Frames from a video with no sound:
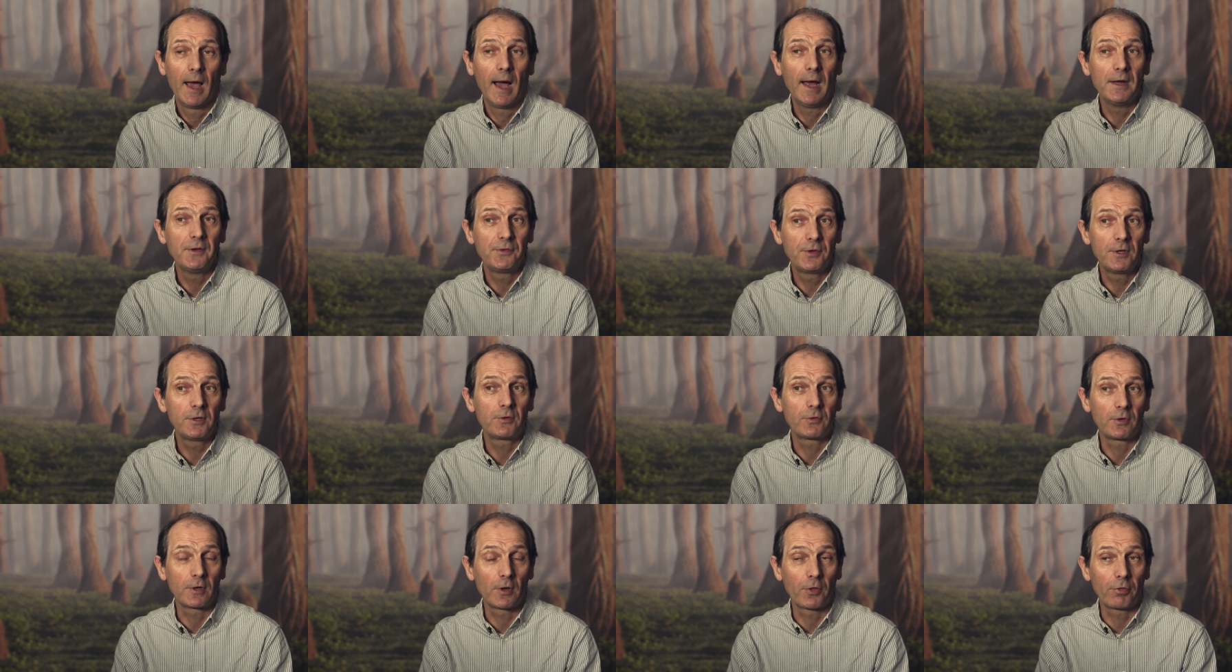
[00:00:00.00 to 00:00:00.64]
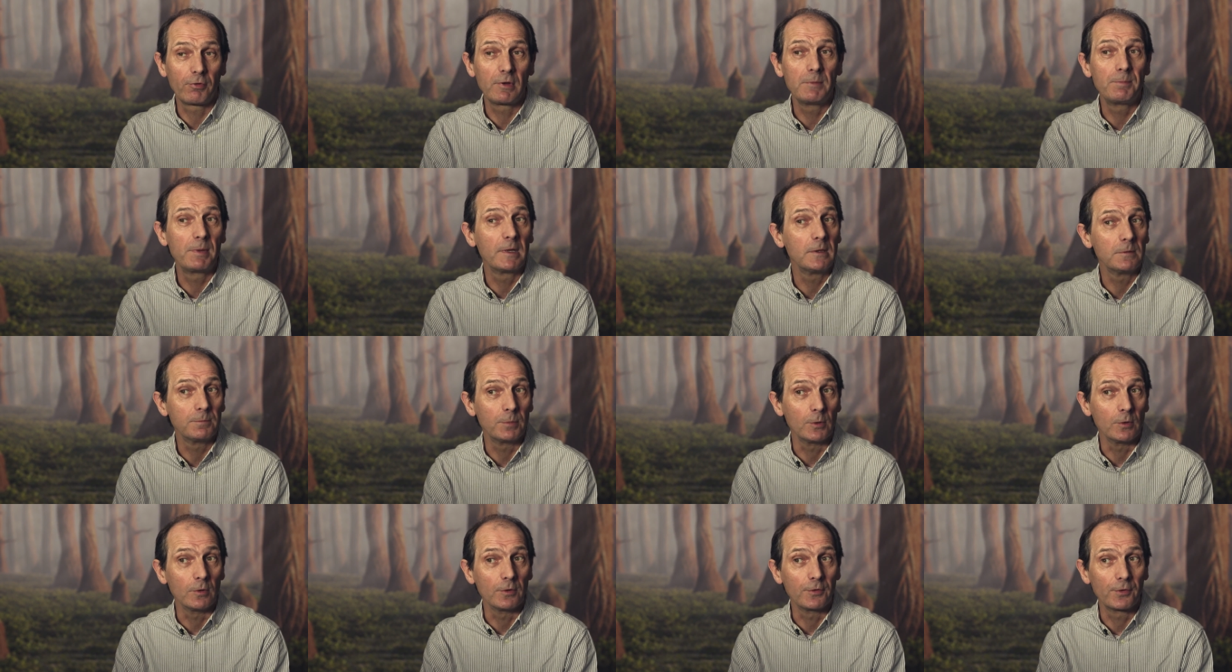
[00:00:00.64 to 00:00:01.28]
and it's interesting three
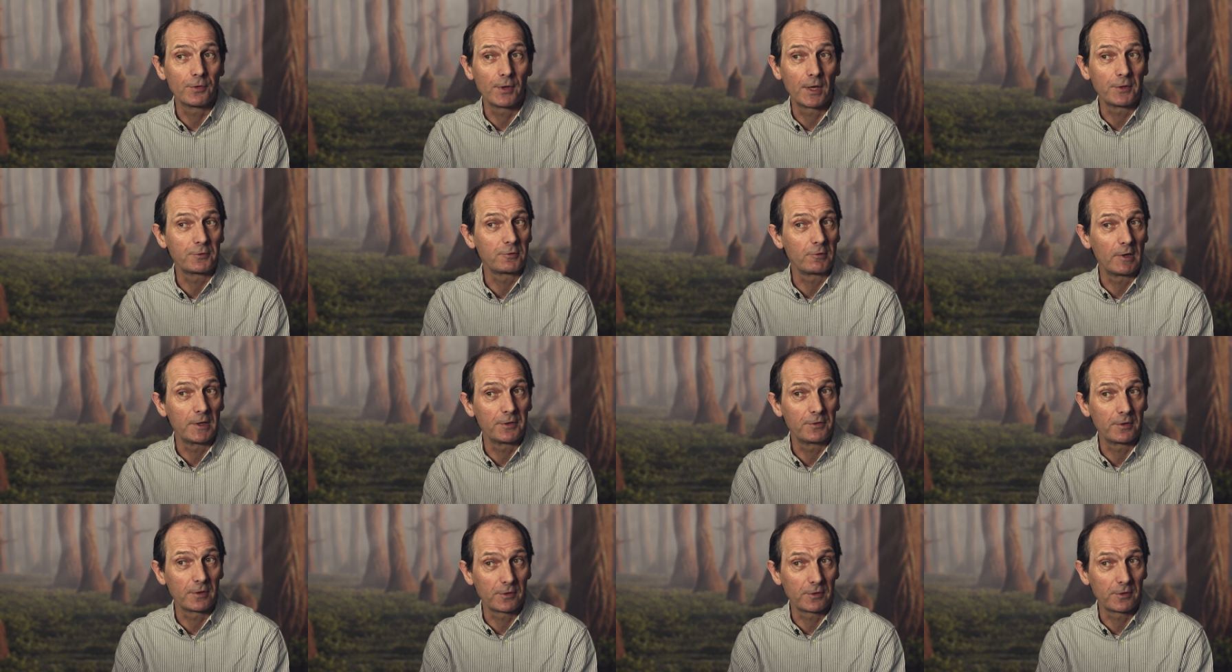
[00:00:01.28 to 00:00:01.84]
billboards had great